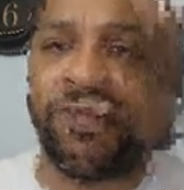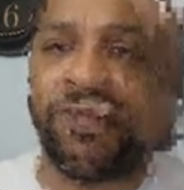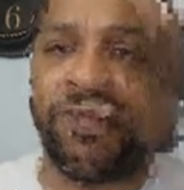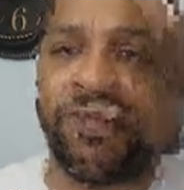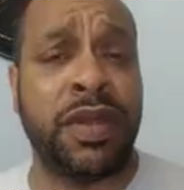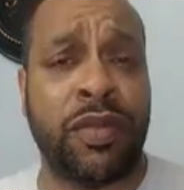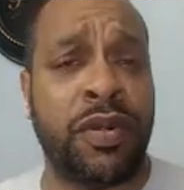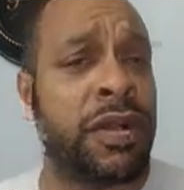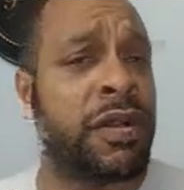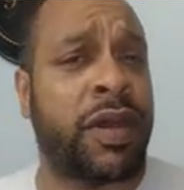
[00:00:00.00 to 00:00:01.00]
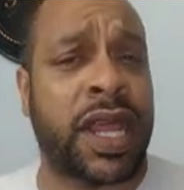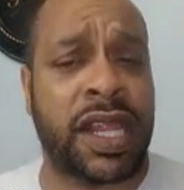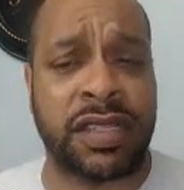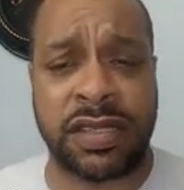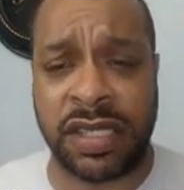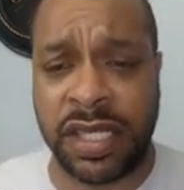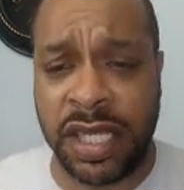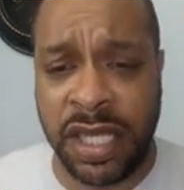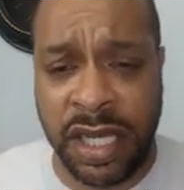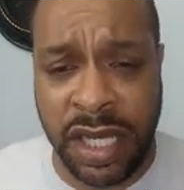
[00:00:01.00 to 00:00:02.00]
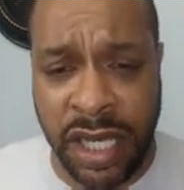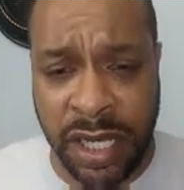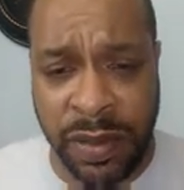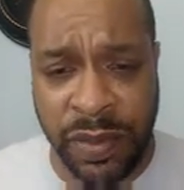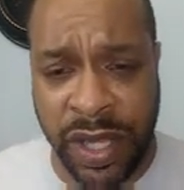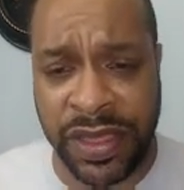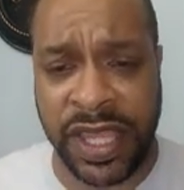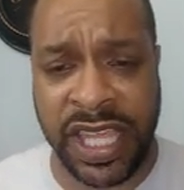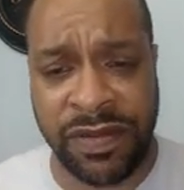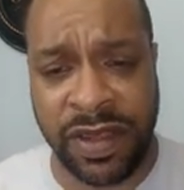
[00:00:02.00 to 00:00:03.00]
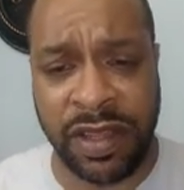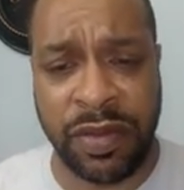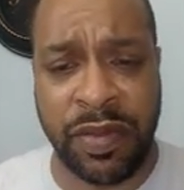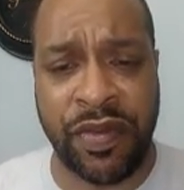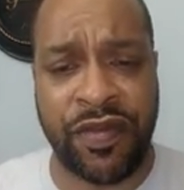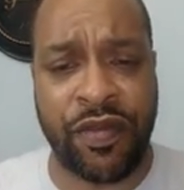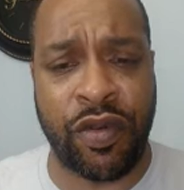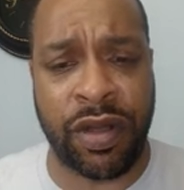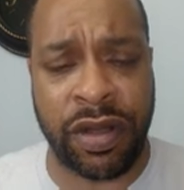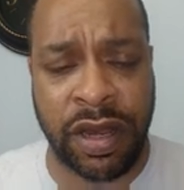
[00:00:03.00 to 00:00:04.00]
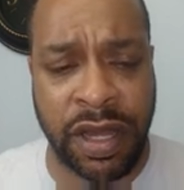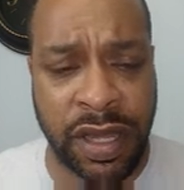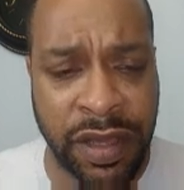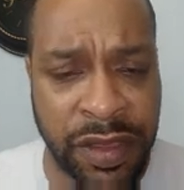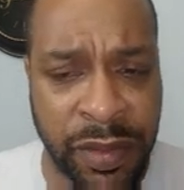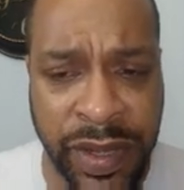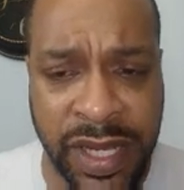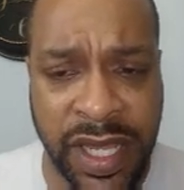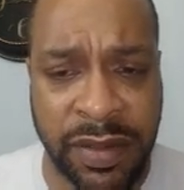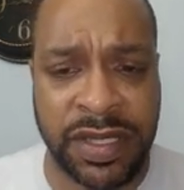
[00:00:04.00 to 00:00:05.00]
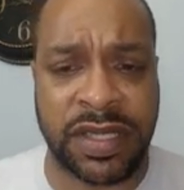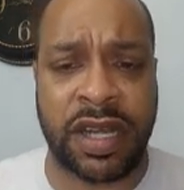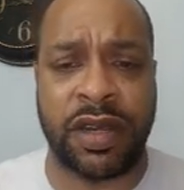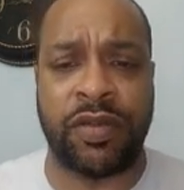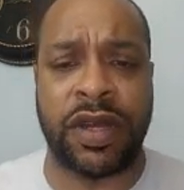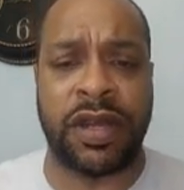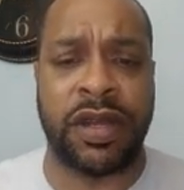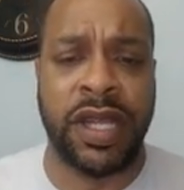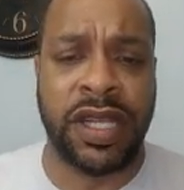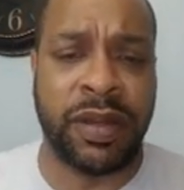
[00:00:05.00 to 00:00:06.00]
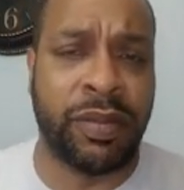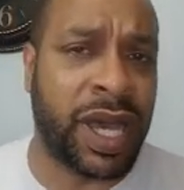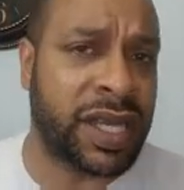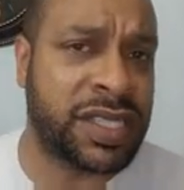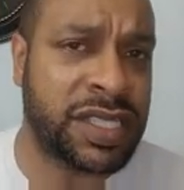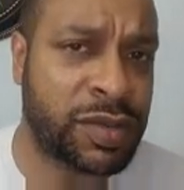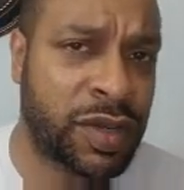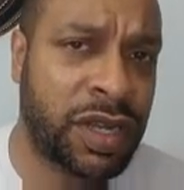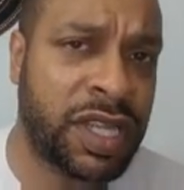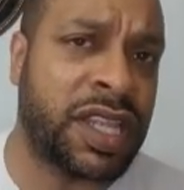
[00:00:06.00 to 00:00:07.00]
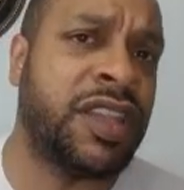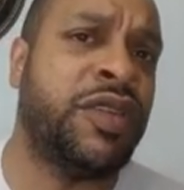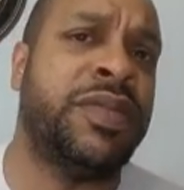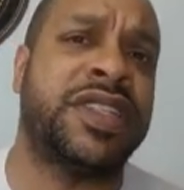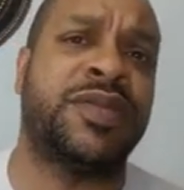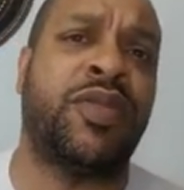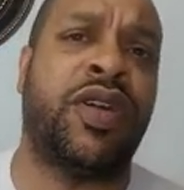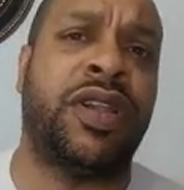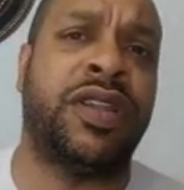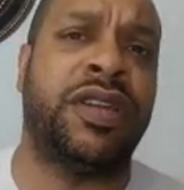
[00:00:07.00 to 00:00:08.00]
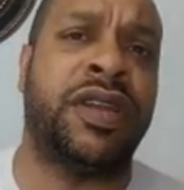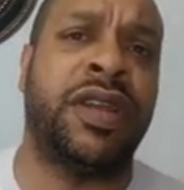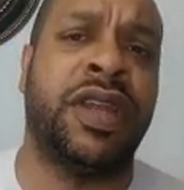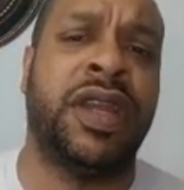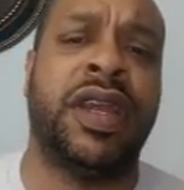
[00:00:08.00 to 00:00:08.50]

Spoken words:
a little bit more, quite honestly. I think even a little bit before the pandemic started, where the boxes were looking a little bit smaller,